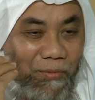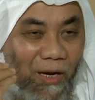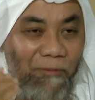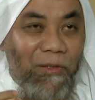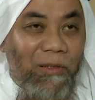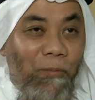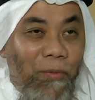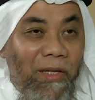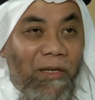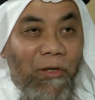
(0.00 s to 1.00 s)
after the
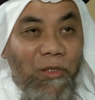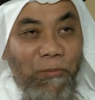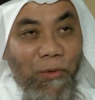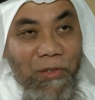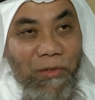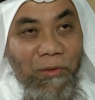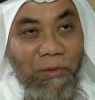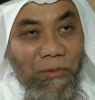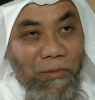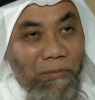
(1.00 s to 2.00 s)
prayer, we're supposed
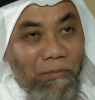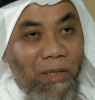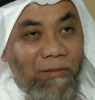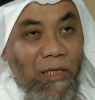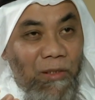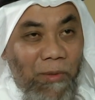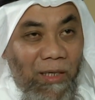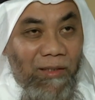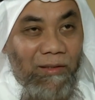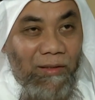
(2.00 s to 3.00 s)
to make
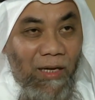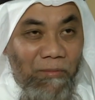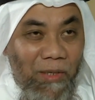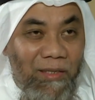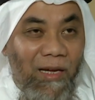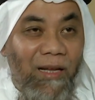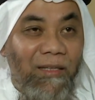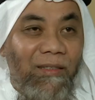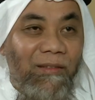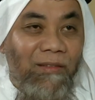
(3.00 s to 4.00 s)
tasbih, tahmid,
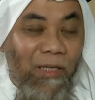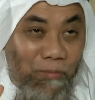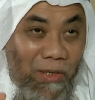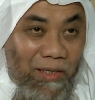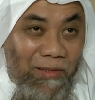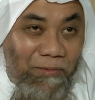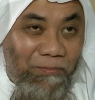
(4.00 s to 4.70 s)
and takbir.